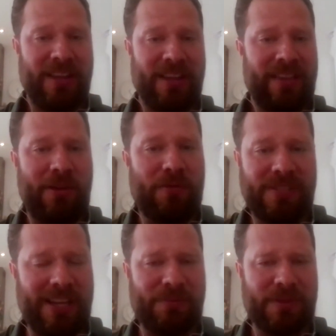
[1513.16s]
they always
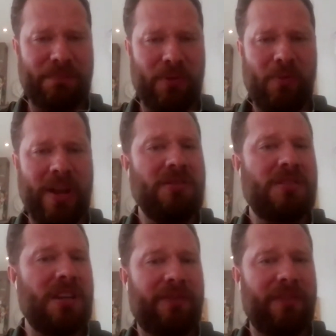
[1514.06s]
say to us, but when do you
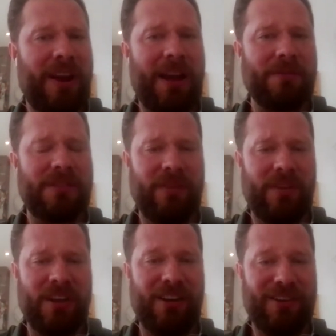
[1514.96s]
search for a house? If you
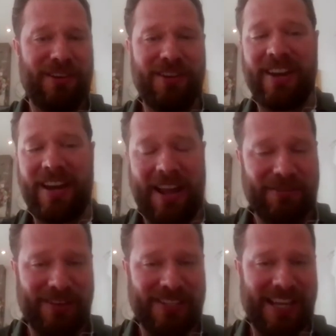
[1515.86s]
can't look at a
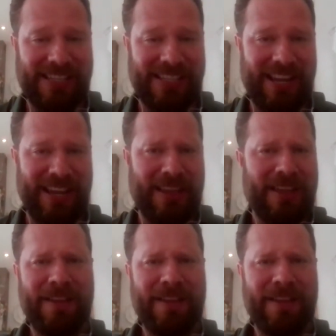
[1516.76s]
house on a Saturday,